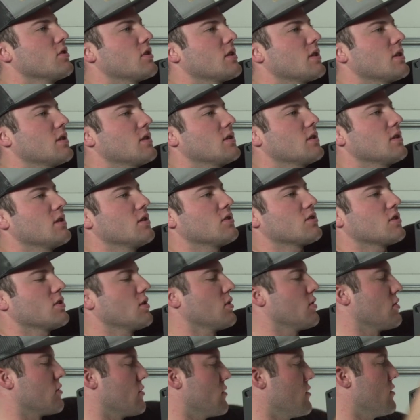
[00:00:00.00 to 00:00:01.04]
You can, there's a
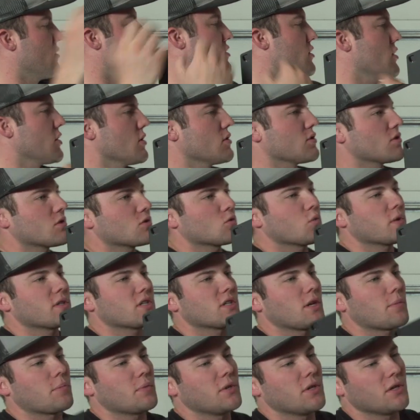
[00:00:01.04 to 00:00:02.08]
little switch
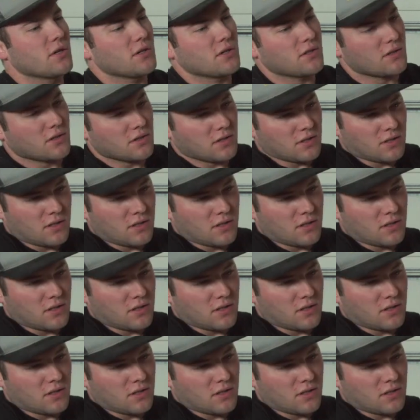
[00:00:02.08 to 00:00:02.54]
up here.